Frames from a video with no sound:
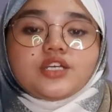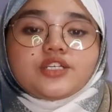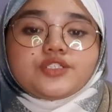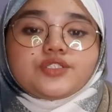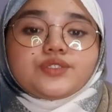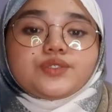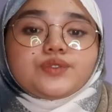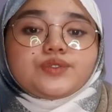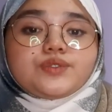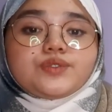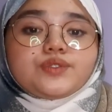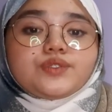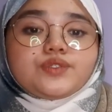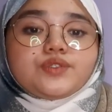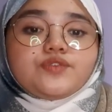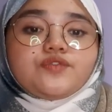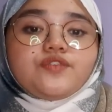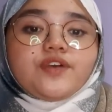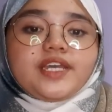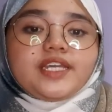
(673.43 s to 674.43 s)
So
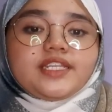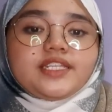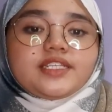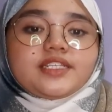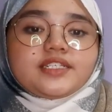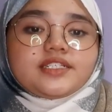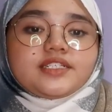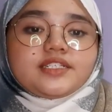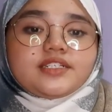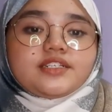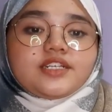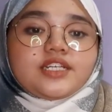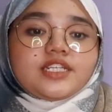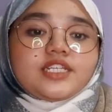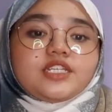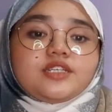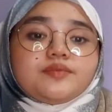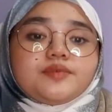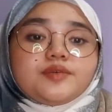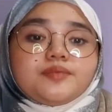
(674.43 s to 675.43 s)
to find the
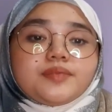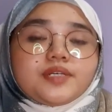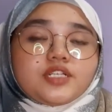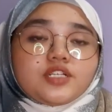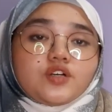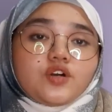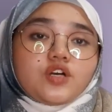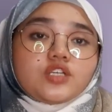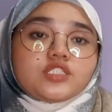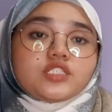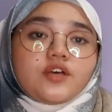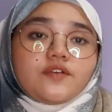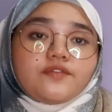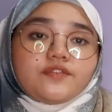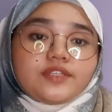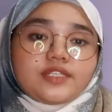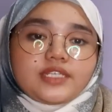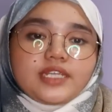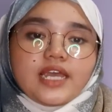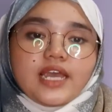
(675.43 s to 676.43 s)
redeemable cost of
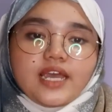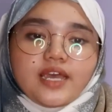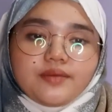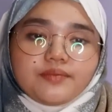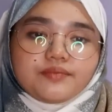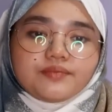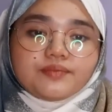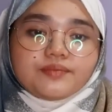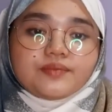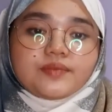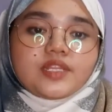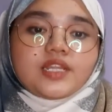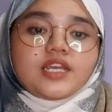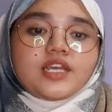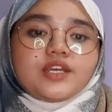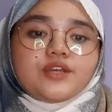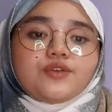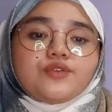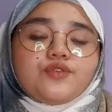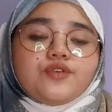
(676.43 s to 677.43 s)
debt,
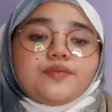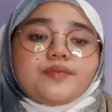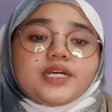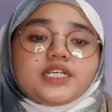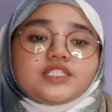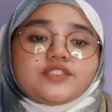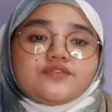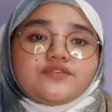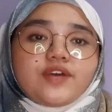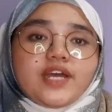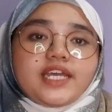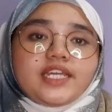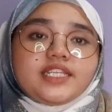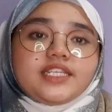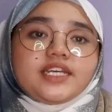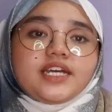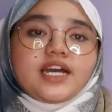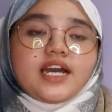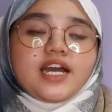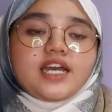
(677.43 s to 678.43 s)
we must find
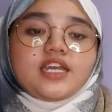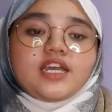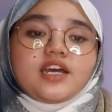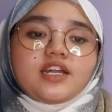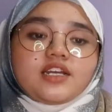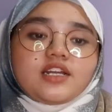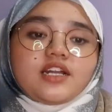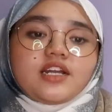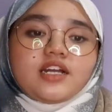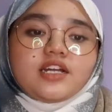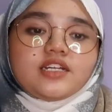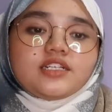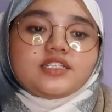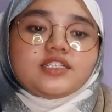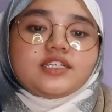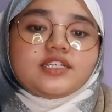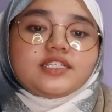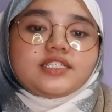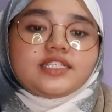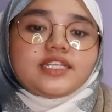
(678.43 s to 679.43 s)
the IRR
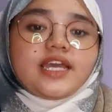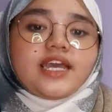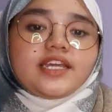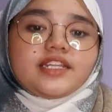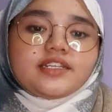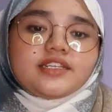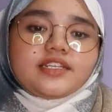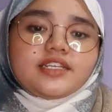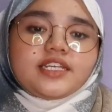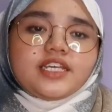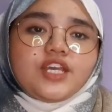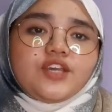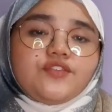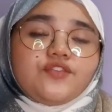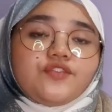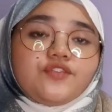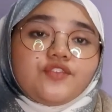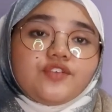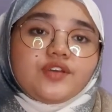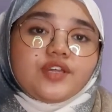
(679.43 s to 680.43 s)
that give
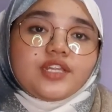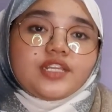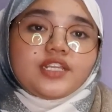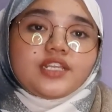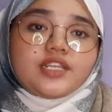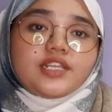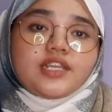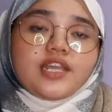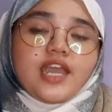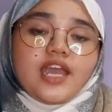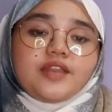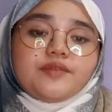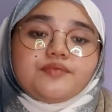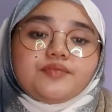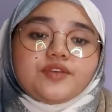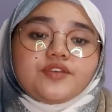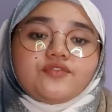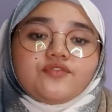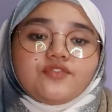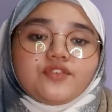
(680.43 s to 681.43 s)

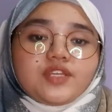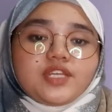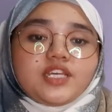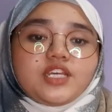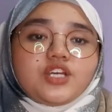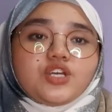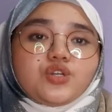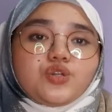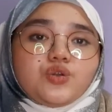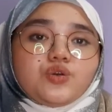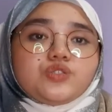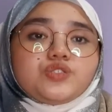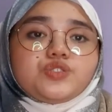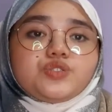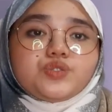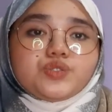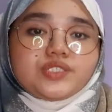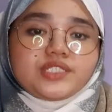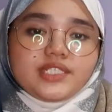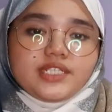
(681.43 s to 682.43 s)
NPV close
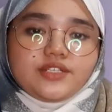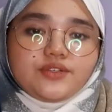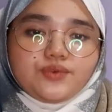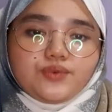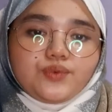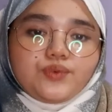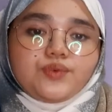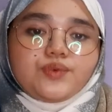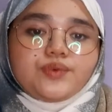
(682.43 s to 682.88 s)
to zero.